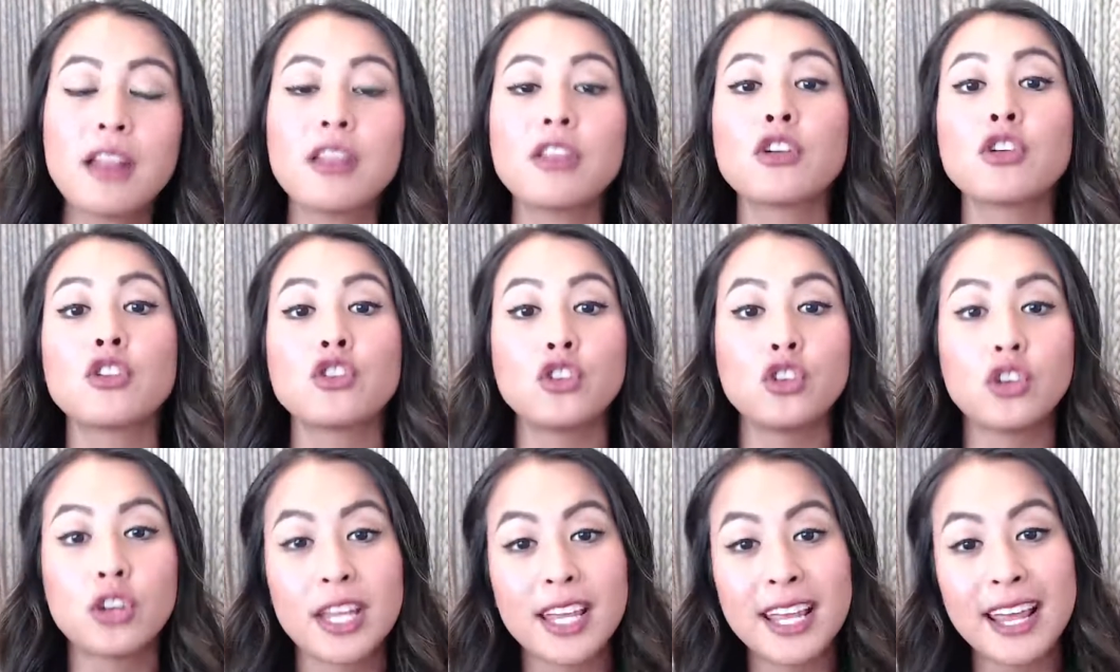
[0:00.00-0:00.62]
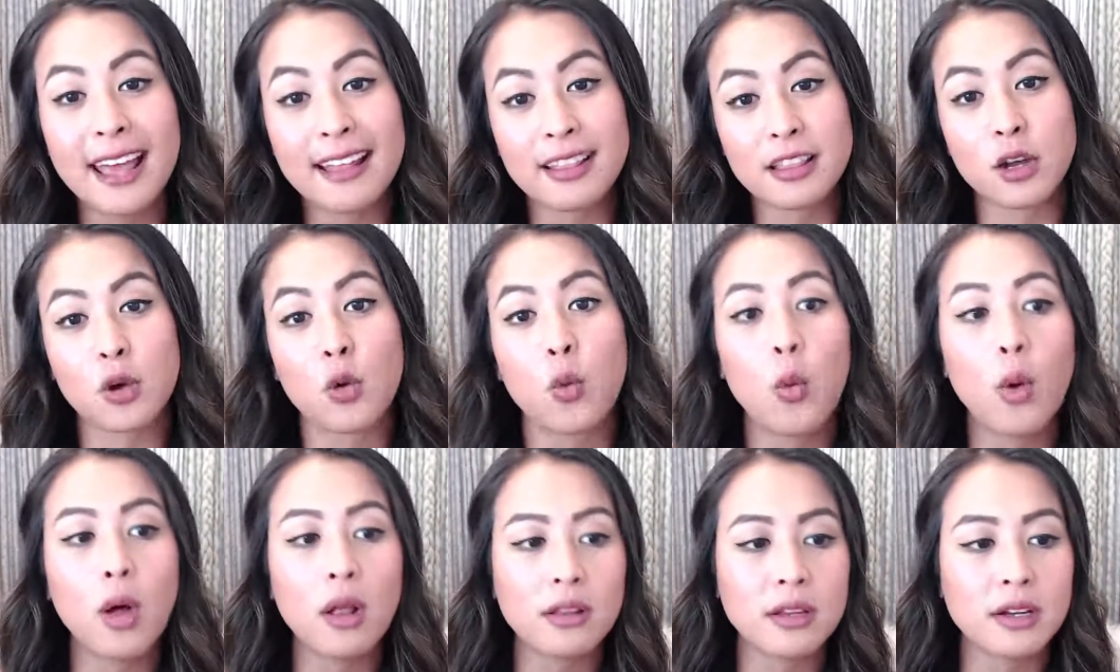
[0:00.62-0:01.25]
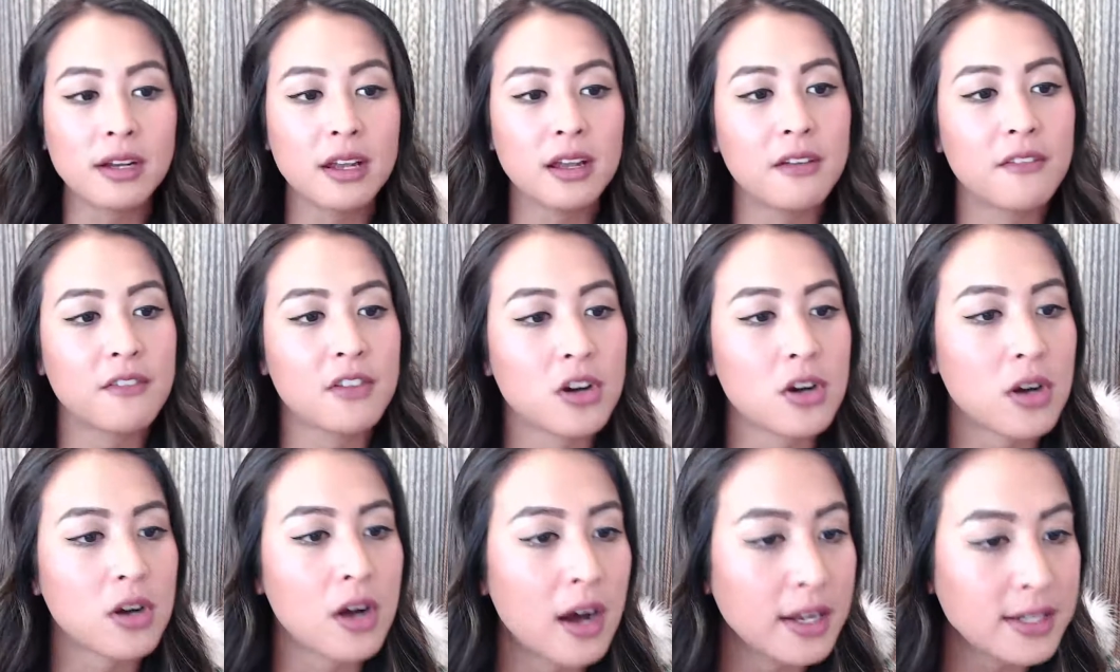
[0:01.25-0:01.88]
They're looking at the quality of
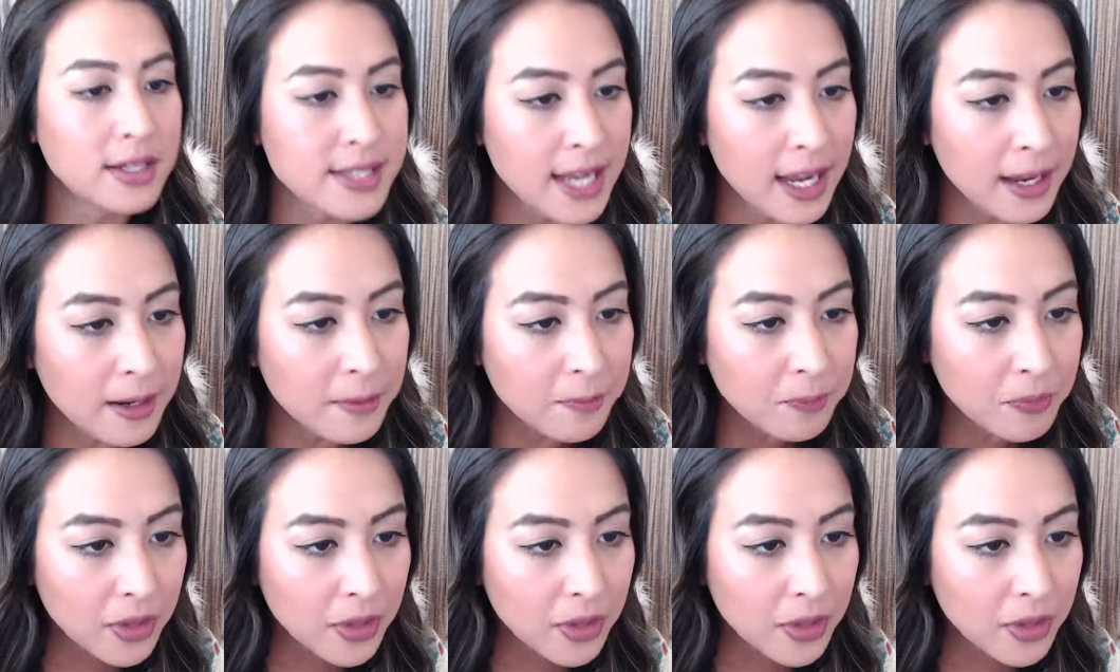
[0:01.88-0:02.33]
your content.